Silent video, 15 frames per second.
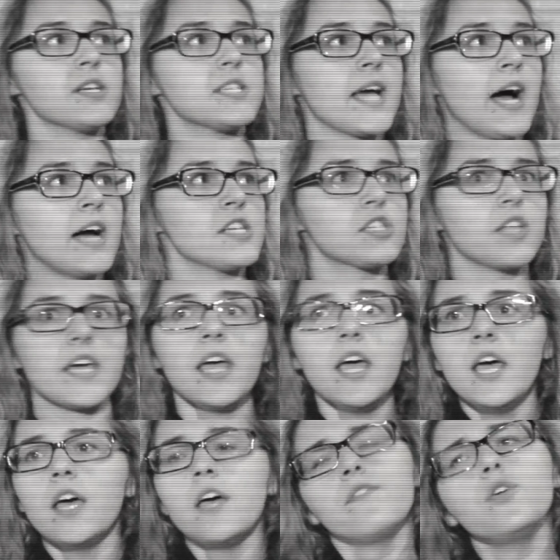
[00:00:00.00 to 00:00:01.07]
attached, like,
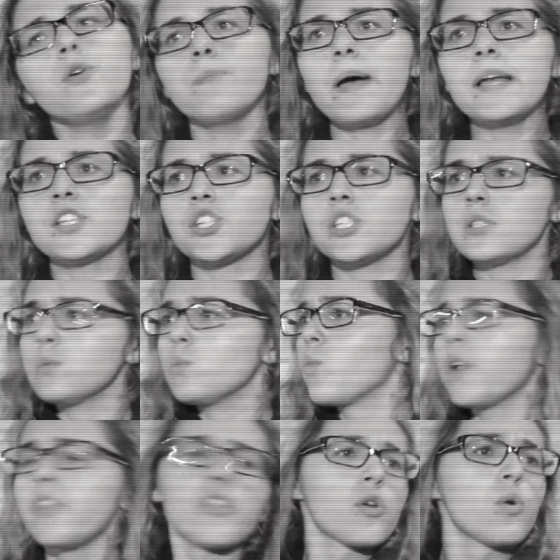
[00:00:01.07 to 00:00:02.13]
you mention
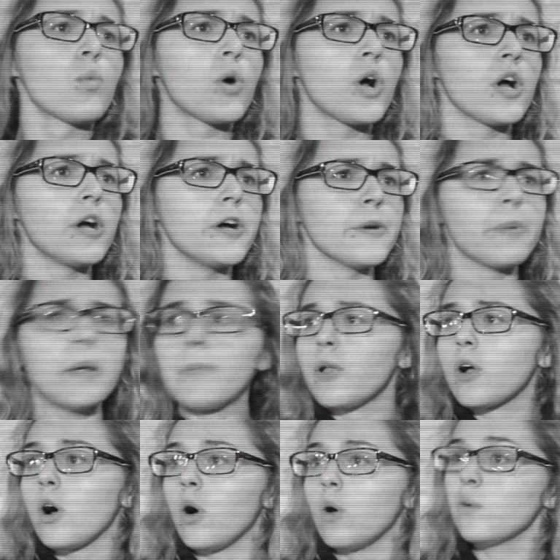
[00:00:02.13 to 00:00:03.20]
one little word, people
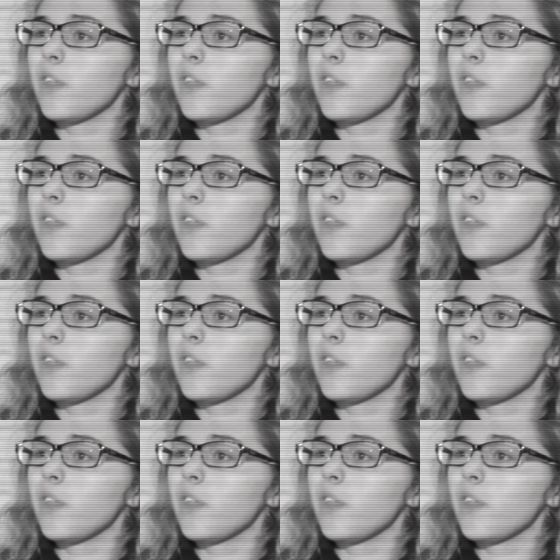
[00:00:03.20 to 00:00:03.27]
go,